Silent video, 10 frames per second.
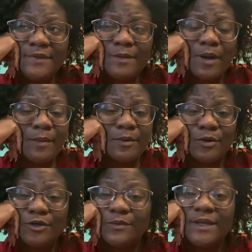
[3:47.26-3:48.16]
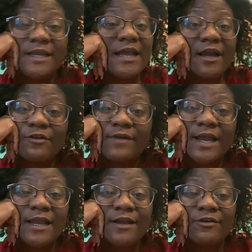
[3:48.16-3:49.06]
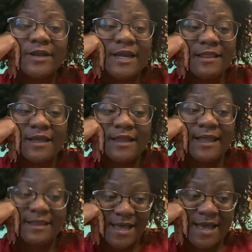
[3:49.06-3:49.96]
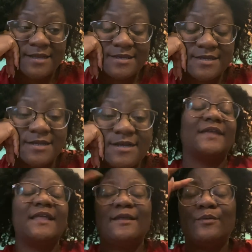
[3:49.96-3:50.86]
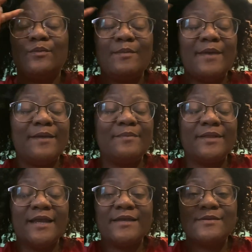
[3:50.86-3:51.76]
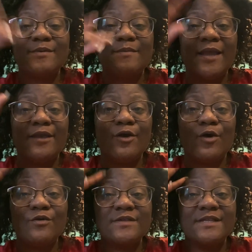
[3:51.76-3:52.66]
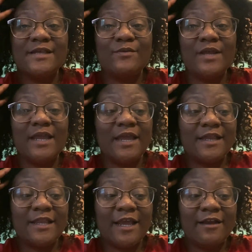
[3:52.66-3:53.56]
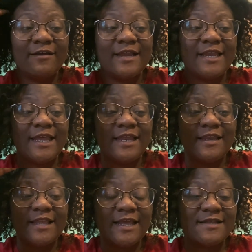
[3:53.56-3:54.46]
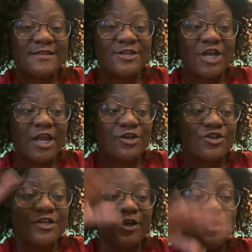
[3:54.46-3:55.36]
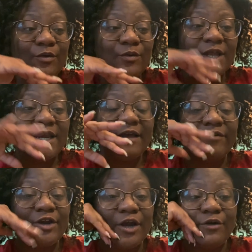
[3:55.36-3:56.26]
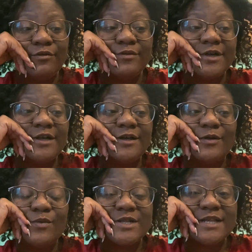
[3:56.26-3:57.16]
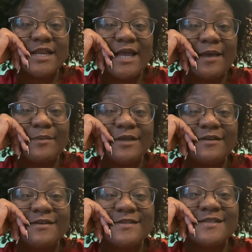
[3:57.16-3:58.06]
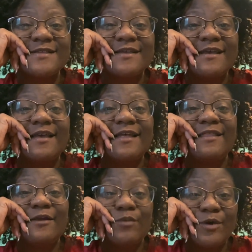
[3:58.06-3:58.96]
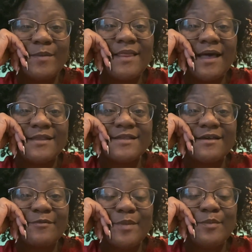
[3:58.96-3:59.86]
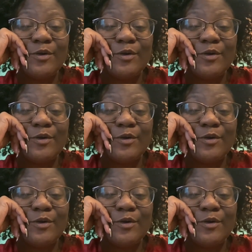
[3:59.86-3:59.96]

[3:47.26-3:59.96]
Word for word: Probably won't do any decorating or anything like that. And then we make plans, we make goals, and then we get in there, and then things change. So you never know what's going to happen, because there will be lots of people